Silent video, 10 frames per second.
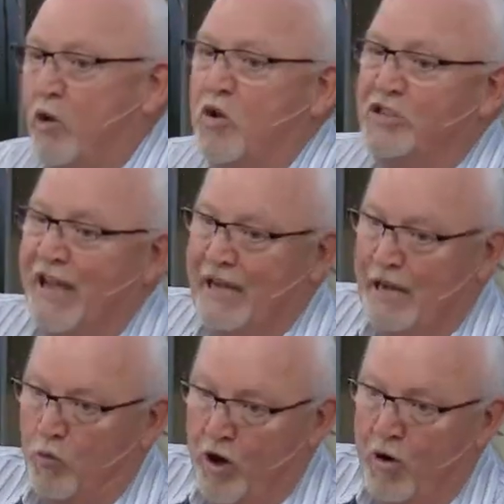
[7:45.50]
who is in,
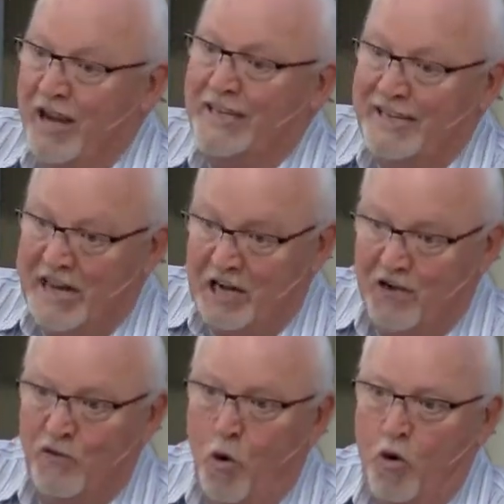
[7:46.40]
we are
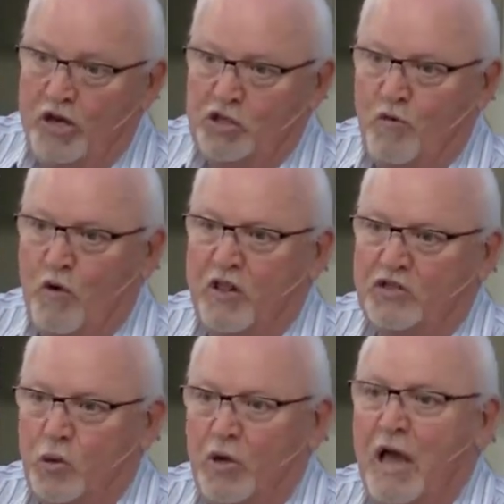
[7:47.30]
intended for, and so forth. And
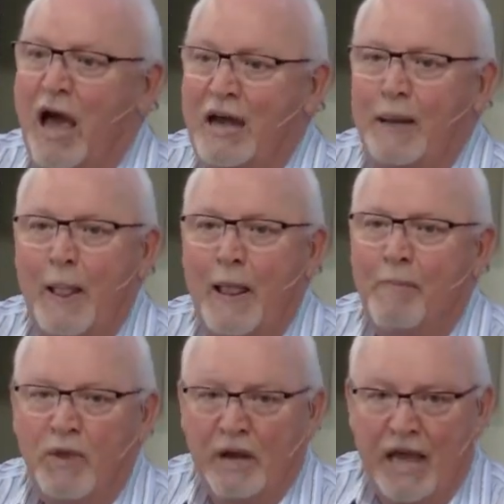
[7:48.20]
so God,
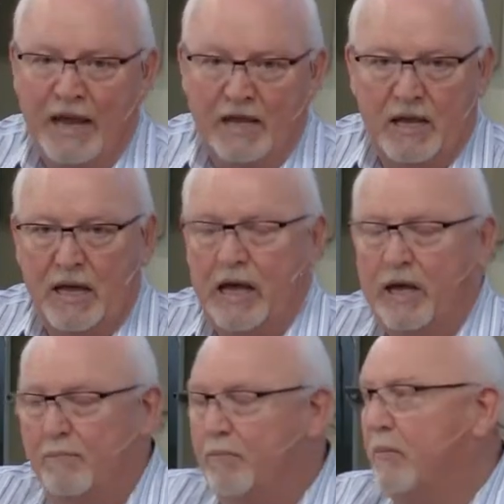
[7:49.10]
like
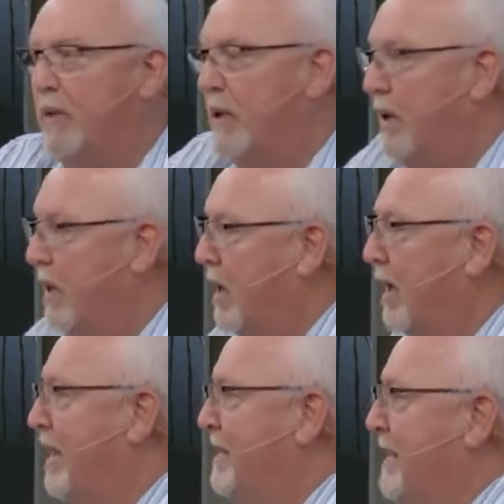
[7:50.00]
um, uh,
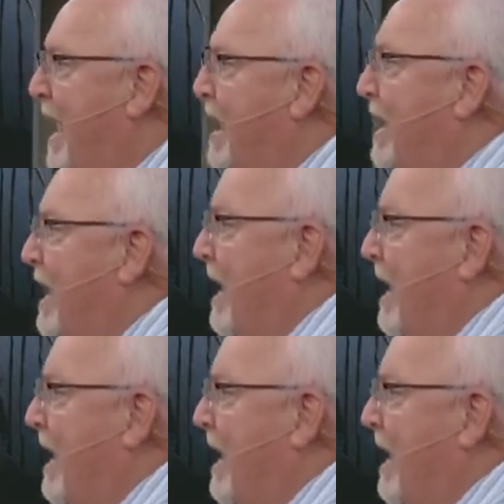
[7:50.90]
Clint said,